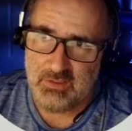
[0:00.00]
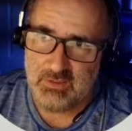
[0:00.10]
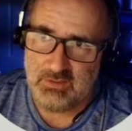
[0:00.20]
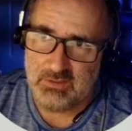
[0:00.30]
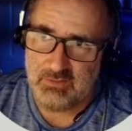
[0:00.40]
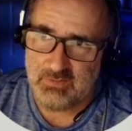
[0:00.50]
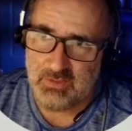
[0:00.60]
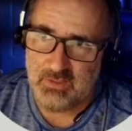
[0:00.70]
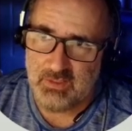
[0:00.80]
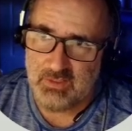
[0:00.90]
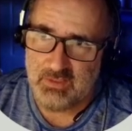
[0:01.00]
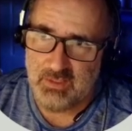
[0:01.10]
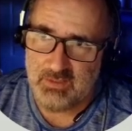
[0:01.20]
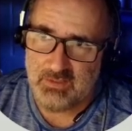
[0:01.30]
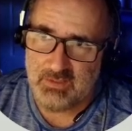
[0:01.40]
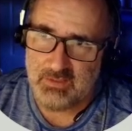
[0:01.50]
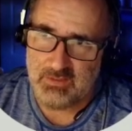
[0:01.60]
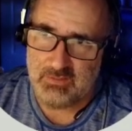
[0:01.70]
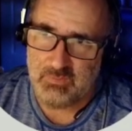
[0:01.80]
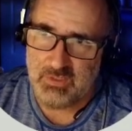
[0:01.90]
serial on, I think it
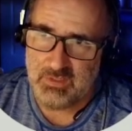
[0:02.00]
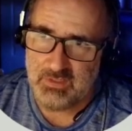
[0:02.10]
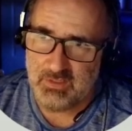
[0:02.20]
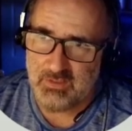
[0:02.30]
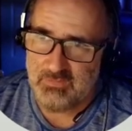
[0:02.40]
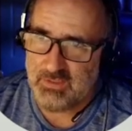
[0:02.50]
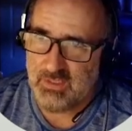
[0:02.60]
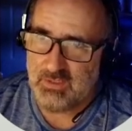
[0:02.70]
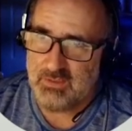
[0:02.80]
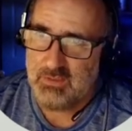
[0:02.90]
is PD1110.